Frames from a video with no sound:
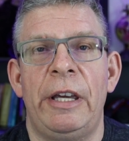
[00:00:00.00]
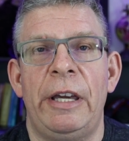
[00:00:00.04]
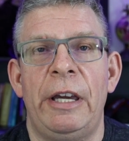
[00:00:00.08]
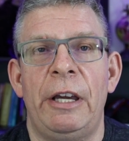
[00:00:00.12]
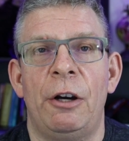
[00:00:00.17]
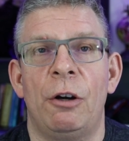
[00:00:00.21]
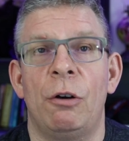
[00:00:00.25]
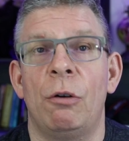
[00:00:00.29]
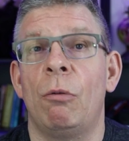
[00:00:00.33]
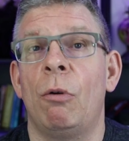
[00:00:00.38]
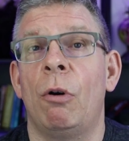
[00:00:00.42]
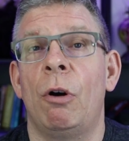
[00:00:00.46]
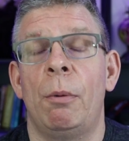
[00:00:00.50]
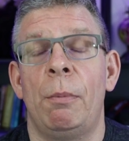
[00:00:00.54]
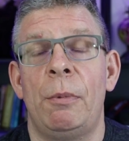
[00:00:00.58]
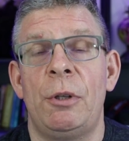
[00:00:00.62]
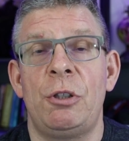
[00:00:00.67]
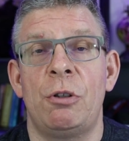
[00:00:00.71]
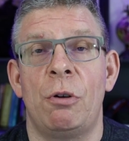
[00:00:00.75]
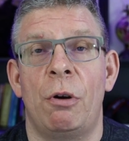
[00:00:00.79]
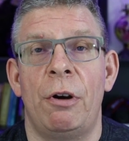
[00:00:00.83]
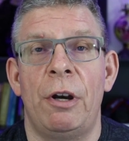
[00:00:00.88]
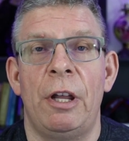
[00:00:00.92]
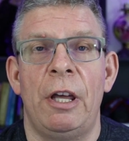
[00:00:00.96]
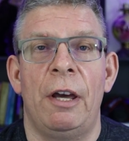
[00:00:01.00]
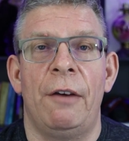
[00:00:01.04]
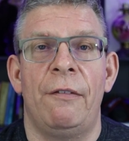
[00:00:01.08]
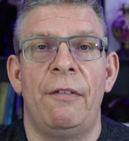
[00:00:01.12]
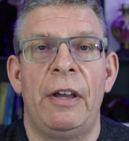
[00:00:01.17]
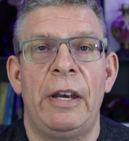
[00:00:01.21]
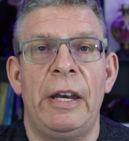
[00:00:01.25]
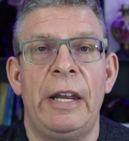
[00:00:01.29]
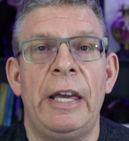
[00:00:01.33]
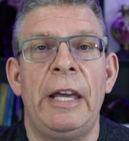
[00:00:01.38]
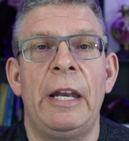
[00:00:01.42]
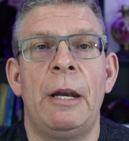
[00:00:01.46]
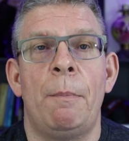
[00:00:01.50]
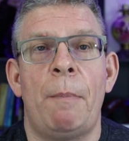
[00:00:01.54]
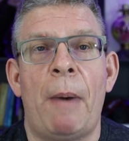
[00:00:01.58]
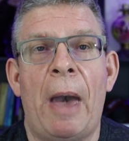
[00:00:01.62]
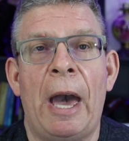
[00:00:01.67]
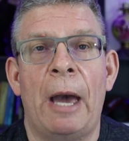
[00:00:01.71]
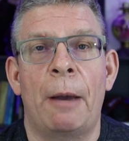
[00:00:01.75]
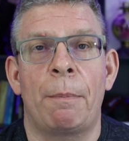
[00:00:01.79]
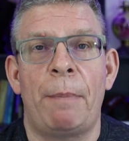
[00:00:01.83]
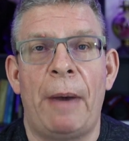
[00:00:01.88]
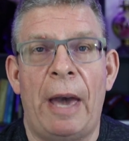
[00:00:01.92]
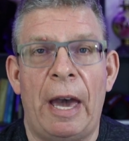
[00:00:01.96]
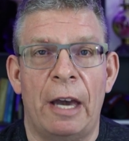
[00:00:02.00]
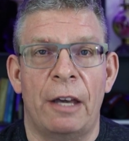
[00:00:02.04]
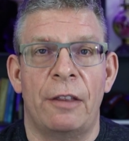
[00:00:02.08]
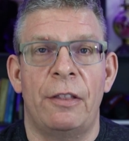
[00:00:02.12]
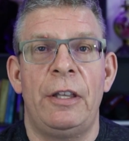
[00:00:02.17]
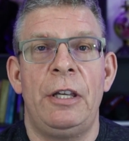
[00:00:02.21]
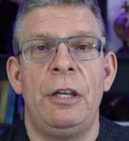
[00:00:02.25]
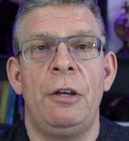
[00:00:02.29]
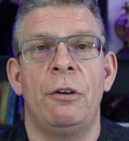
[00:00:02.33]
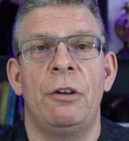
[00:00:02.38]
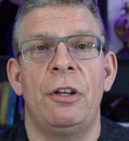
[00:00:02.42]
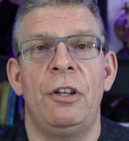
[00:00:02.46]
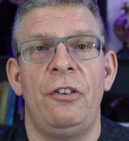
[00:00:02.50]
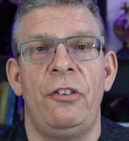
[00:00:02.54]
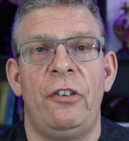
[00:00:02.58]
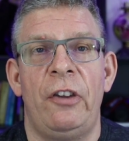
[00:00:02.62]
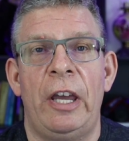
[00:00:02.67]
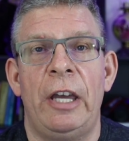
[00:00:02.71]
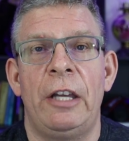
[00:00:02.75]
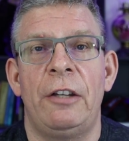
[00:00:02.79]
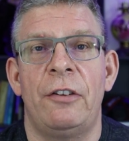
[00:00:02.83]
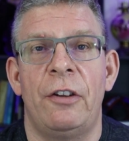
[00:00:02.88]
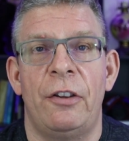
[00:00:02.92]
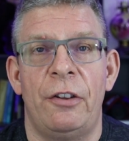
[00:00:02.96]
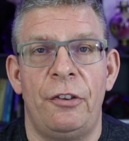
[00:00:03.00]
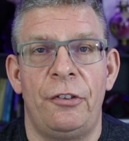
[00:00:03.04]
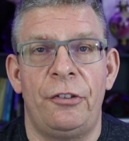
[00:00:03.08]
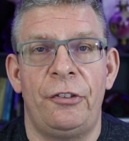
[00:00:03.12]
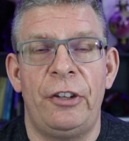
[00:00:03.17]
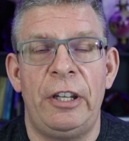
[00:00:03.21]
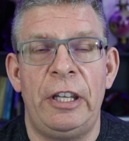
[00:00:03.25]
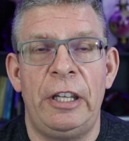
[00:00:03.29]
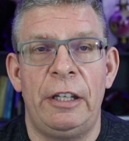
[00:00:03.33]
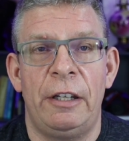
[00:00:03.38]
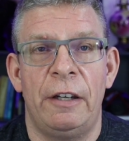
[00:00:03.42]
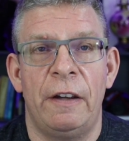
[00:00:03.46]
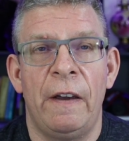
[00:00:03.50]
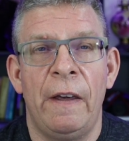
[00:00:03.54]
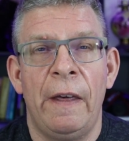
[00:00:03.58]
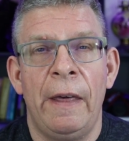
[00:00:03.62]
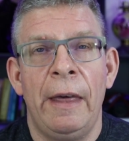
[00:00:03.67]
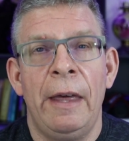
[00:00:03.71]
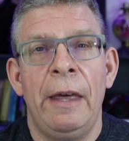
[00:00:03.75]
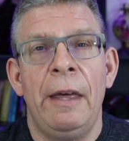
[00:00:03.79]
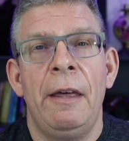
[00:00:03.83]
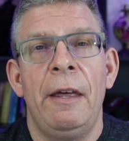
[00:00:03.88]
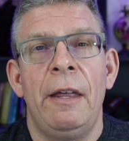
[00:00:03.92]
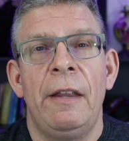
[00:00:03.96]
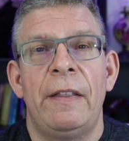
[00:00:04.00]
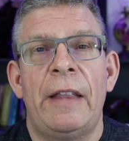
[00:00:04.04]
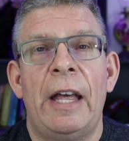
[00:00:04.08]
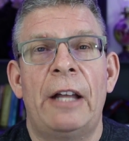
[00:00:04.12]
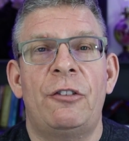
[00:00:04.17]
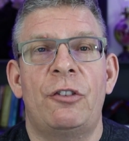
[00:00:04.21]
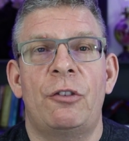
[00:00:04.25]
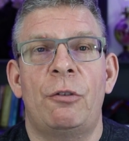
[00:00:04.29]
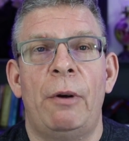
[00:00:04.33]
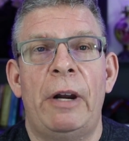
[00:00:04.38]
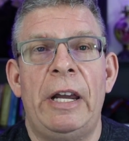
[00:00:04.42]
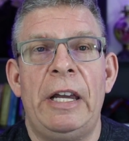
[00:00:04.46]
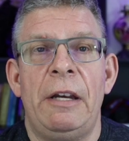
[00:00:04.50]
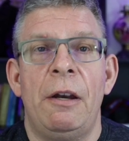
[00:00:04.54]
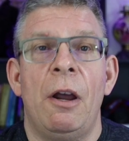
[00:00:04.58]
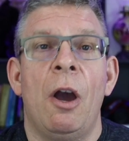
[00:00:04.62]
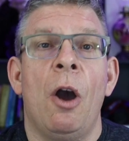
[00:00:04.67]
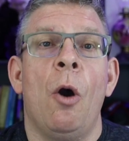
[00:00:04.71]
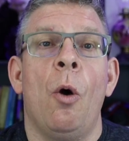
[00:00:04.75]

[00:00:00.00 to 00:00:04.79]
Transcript: gear, or a majority of it, in a backpack that you can take to the scene. That's great.